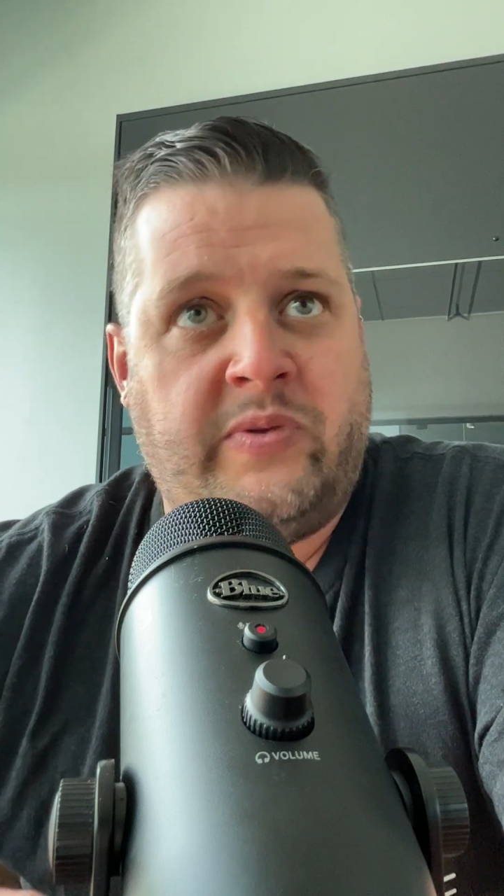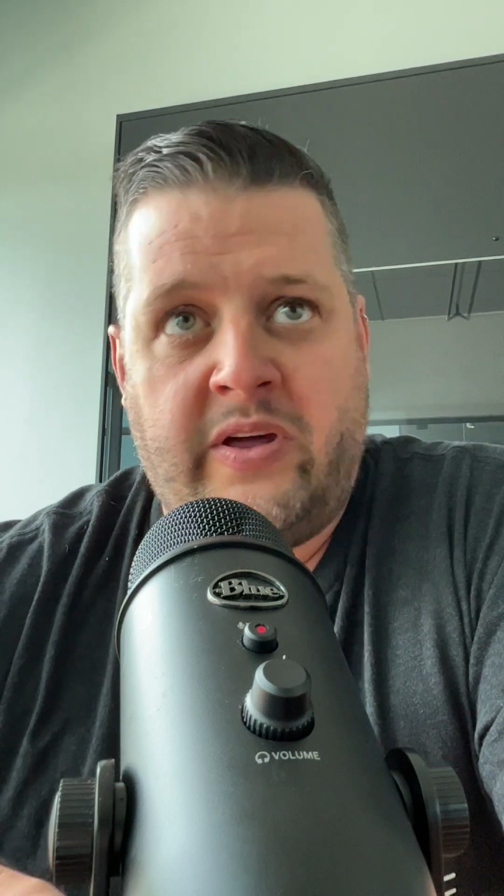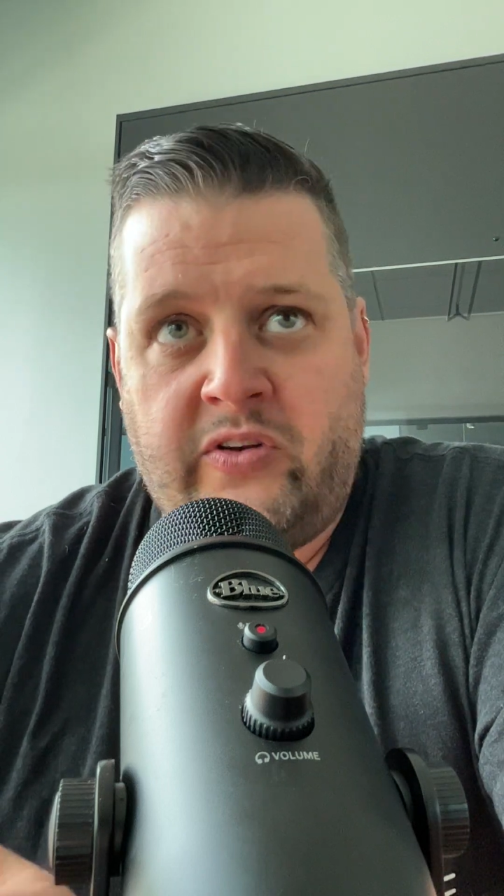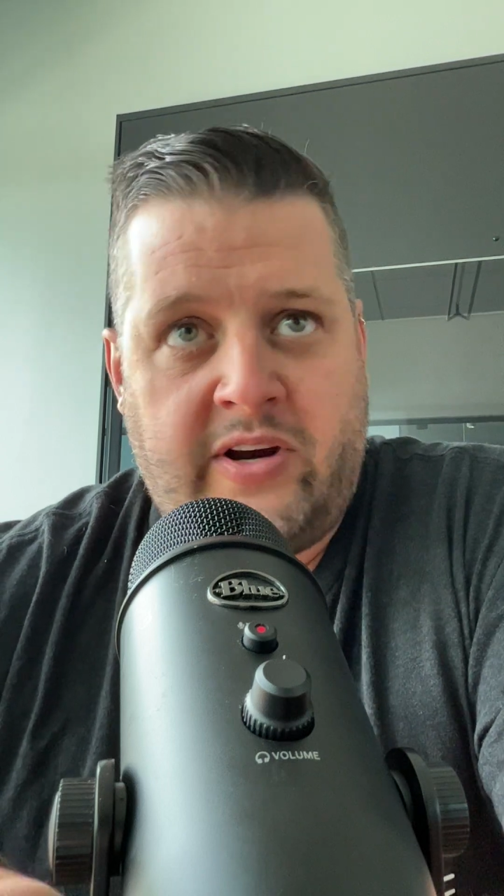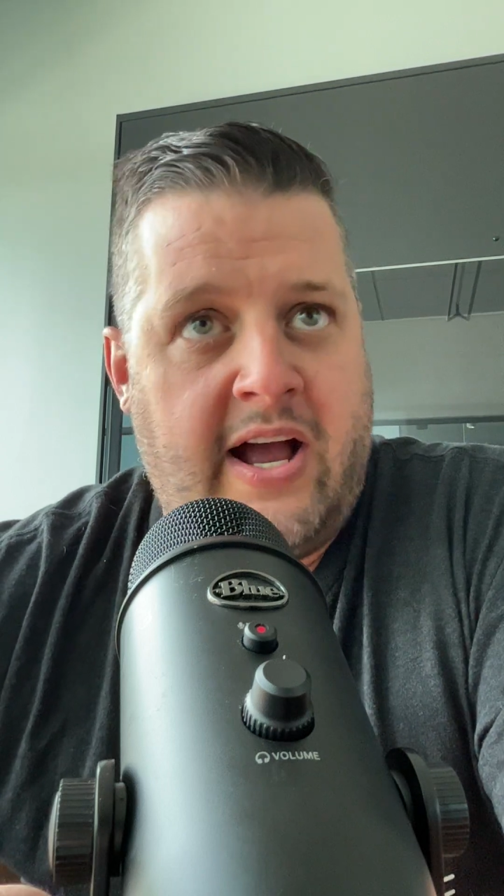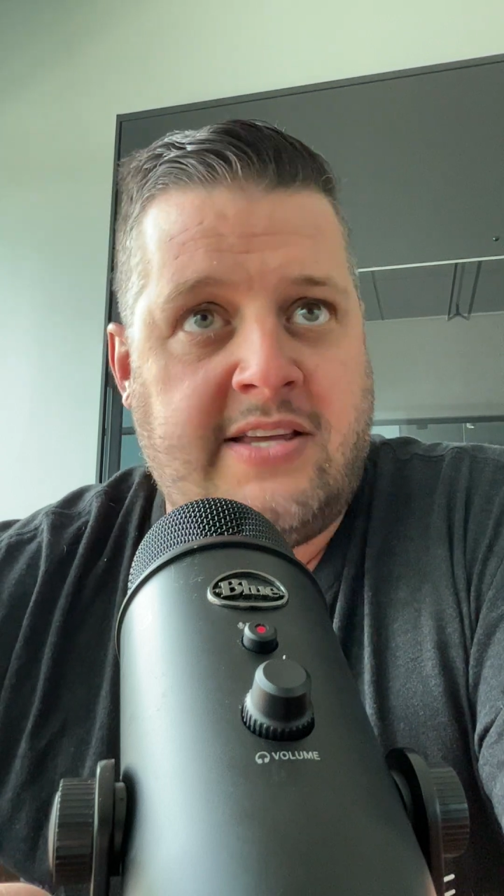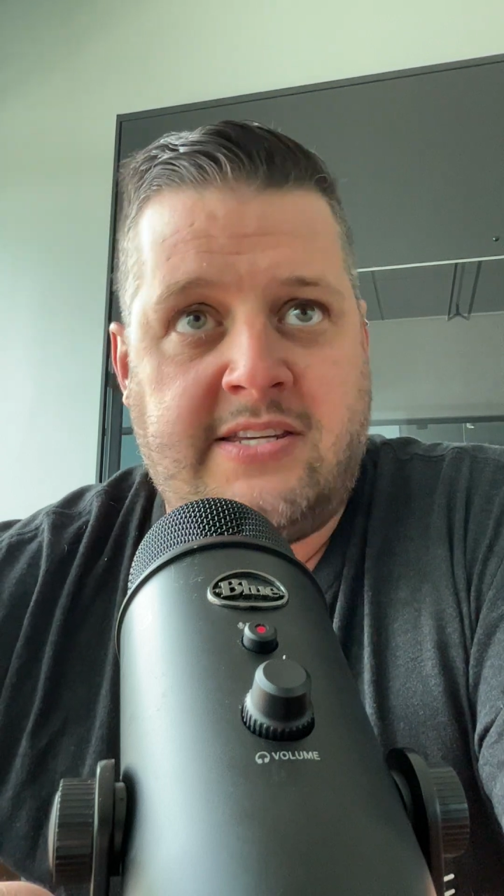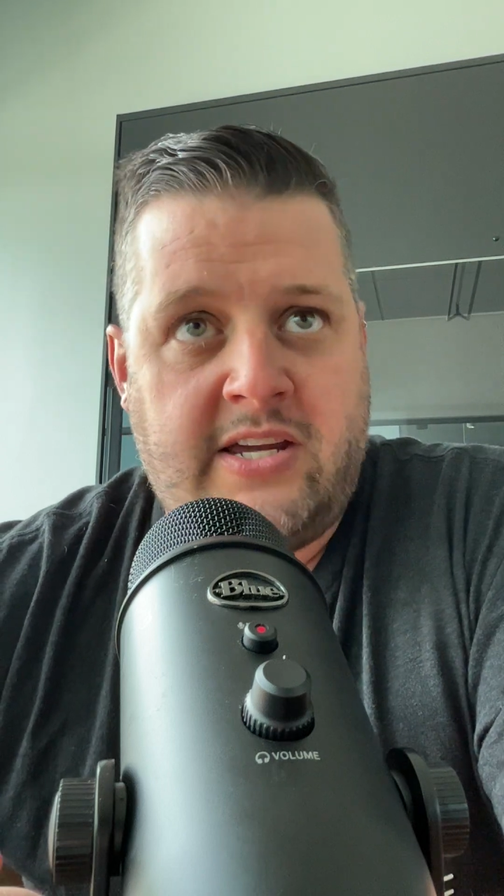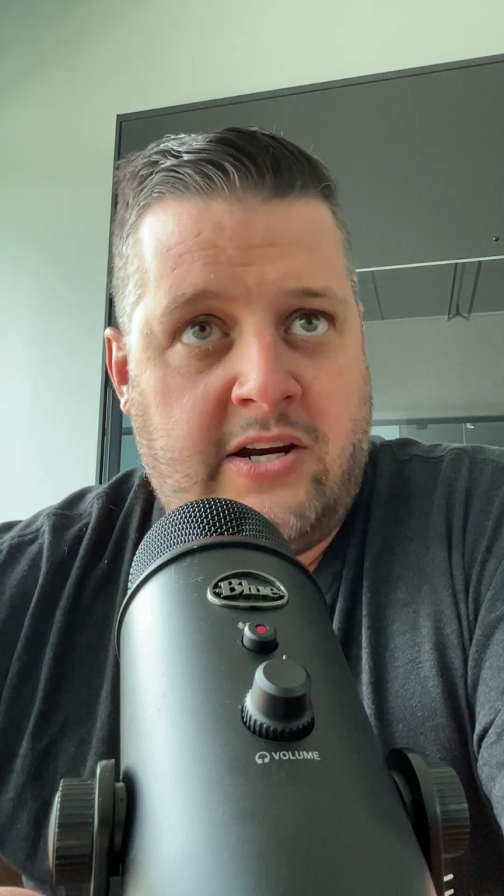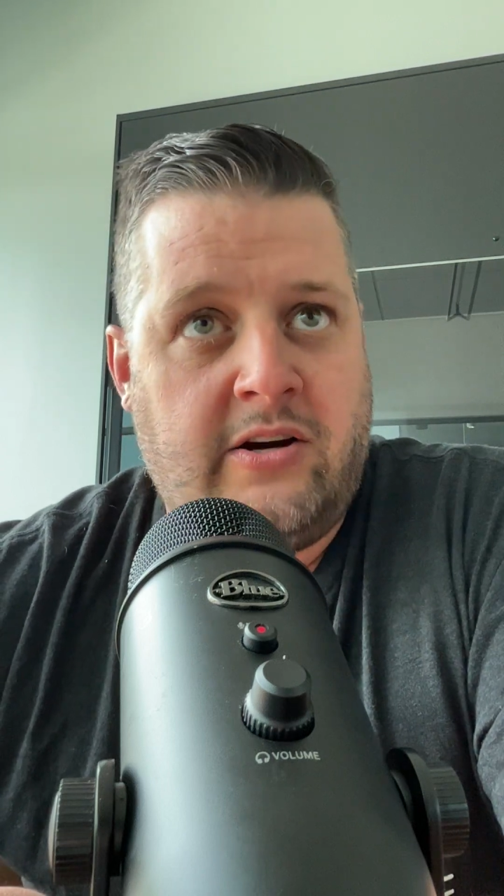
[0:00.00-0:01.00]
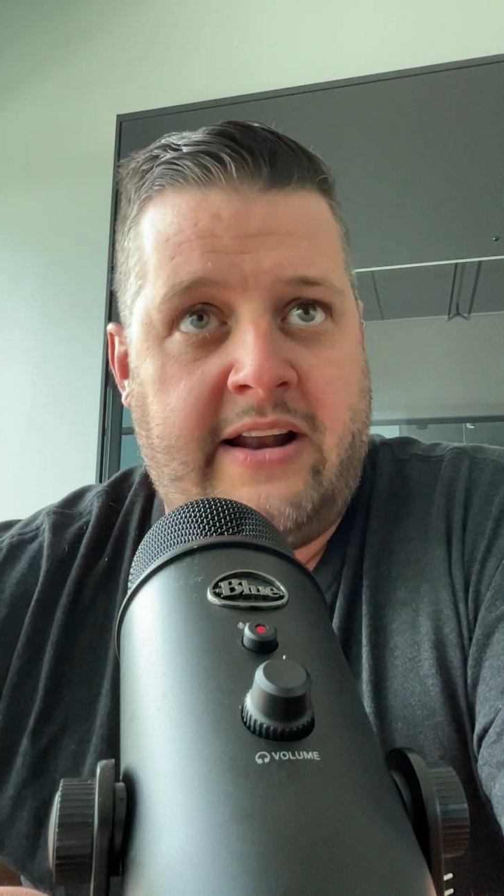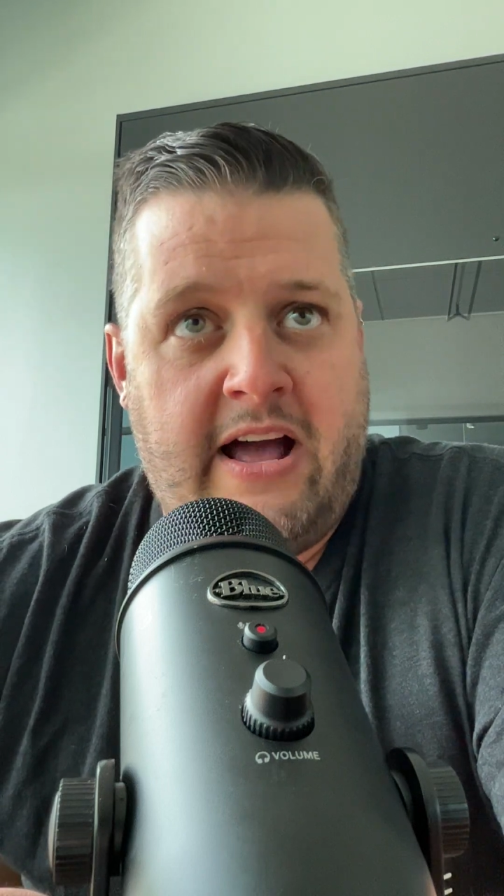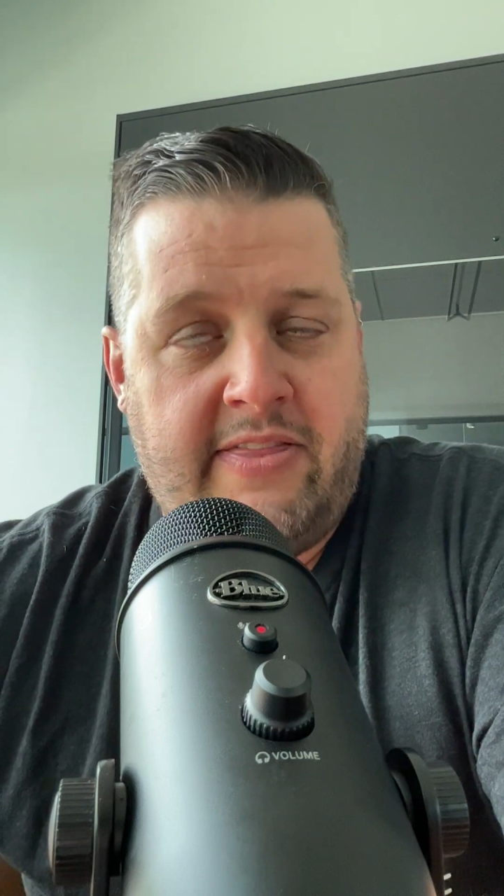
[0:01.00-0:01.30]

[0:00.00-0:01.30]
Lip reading: the other guys here, and how